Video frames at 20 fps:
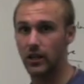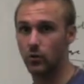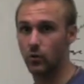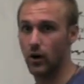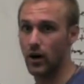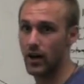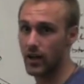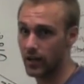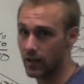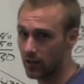
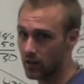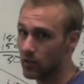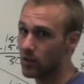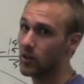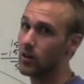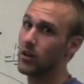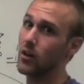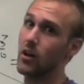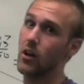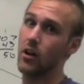
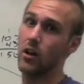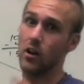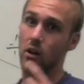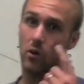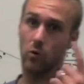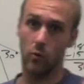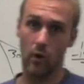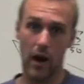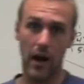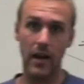equiangular,
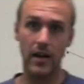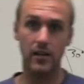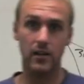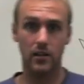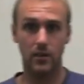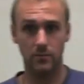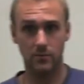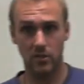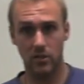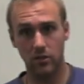right,
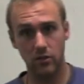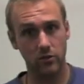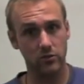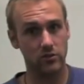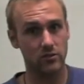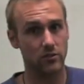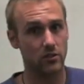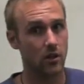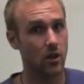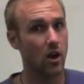and
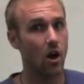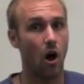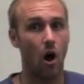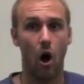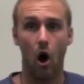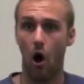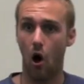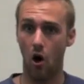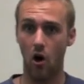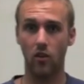obtuse,
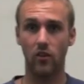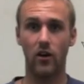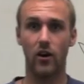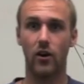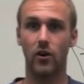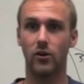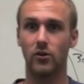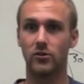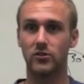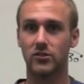all
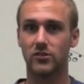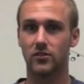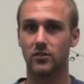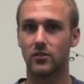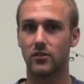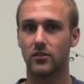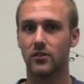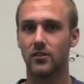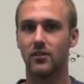those